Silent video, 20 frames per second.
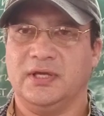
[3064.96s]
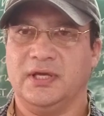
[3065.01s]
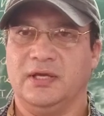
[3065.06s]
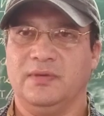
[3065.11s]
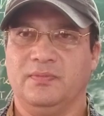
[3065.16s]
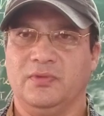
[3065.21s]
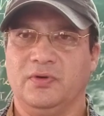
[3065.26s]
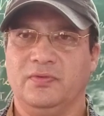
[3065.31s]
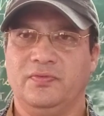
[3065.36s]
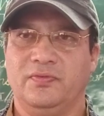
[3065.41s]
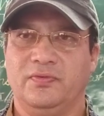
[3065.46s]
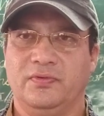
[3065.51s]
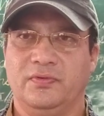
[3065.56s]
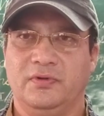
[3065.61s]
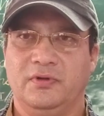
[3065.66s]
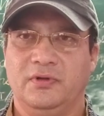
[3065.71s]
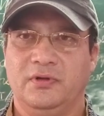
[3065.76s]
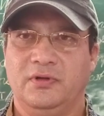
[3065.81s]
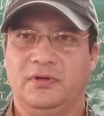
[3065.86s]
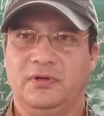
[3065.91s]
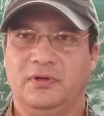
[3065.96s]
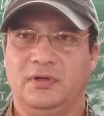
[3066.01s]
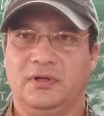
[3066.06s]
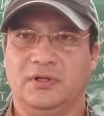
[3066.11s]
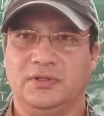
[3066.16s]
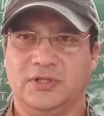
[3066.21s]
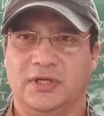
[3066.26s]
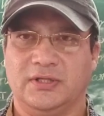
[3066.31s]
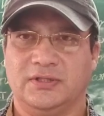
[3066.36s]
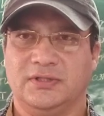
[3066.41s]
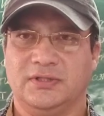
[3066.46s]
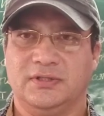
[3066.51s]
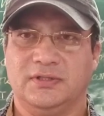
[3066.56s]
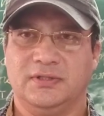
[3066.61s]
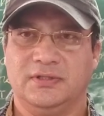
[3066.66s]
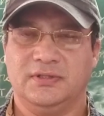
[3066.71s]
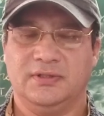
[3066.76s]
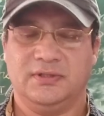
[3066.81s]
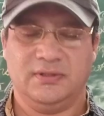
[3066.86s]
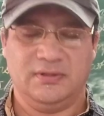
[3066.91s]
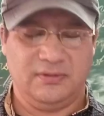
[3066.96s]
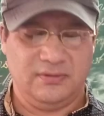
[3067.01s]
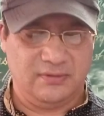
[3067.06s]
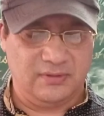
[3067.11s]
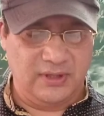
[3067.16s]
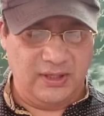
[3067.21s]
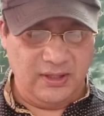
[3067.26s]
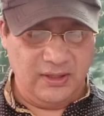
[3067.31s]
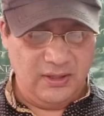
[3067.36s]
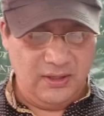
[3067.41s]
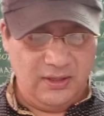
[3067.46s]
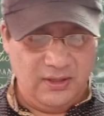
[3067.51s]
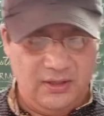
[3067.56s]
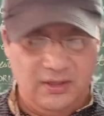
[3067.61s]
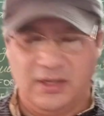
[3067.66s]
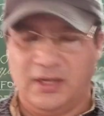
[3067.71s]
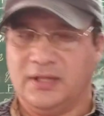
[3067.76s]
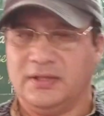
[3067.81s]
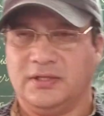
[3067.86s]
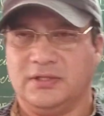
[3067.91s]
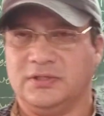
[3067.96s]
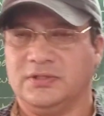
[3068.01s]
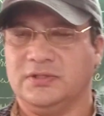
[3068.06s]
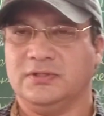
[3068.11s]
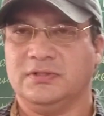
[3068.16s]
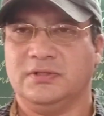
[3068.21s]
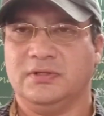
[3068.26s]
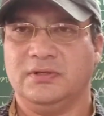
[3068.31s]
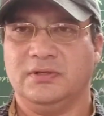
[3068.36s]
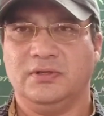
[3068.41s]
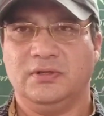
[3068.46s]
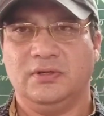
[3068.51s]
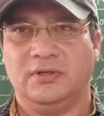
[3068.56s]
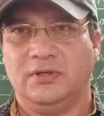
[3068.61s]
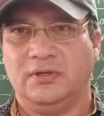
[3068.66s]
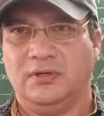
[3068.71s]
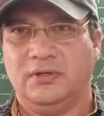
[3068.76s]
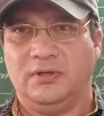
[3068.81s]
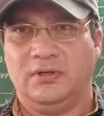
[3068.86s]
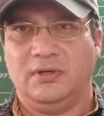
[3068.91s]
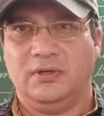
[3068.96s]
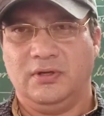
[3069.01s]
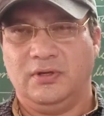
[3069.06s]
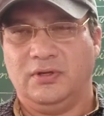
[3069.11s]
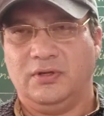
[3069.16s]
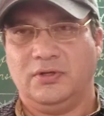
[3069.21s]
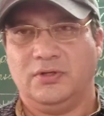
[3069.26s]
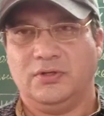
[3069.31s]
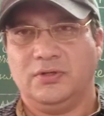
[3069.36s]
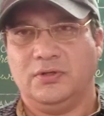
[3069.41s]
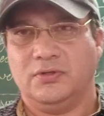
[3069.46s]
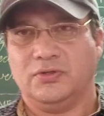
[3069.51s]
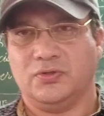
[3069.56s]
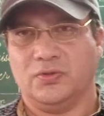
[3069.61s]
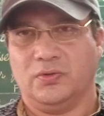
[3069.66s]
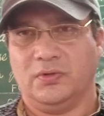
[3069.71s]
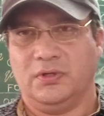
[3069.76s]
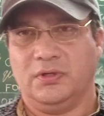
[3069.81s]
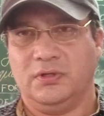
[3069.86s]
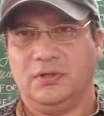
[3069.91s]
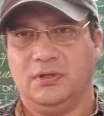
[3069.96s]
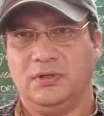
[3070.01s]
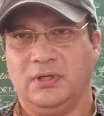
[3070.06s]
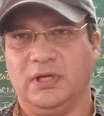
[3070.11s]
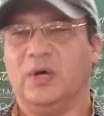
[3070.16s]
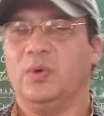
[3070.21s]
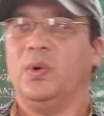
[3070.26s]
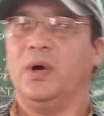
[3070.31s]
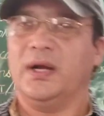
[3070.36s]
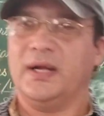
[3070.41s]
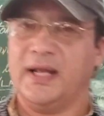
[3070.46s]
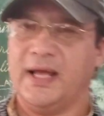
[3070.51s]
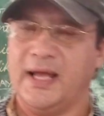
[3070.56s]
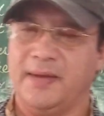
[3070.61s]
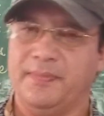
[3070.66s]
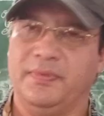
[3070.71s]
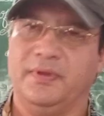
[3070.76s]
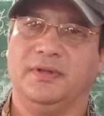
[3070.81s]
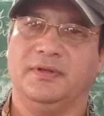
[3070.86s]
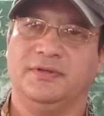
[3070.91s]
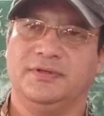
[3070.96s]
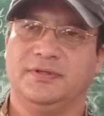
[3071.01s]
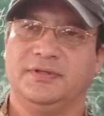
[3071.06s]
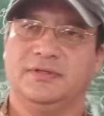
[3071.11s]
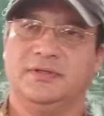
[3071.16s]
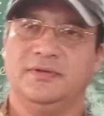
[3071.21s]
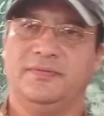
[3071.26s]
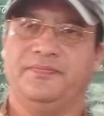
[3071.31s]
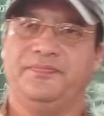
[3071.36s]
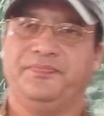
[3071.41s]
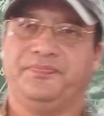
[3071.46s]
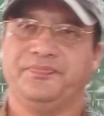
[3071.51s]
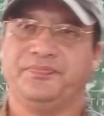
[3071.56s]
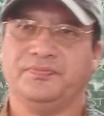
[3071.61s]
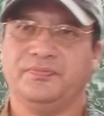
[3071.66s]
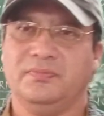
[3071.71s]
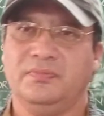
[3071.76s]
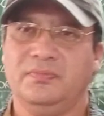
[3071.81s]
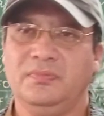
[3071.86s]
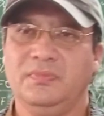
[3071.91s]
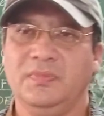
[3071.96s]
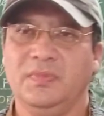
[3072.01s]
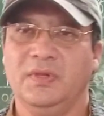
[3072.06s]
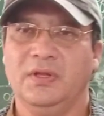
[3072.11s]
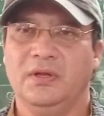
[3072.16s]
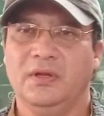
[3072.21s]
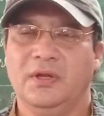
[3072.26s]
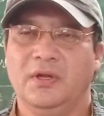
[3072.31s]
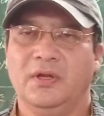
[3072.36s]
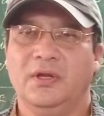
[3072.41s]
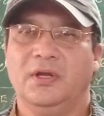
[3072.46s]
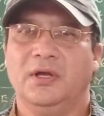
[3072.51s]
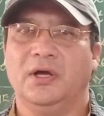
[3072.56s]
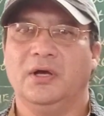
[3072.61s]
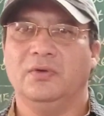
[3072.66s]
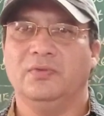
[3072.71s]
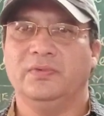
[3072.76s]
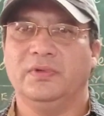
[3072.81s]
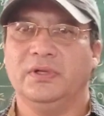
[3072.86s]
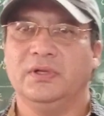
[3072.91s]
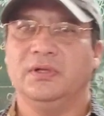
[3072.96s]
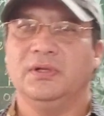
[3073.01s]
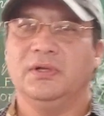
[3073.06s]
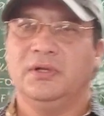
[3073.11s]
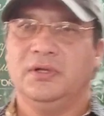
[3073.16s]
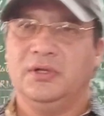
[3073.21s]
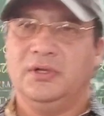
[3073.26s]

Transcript: the game of chess, right? And this is showed. Now what happens? How will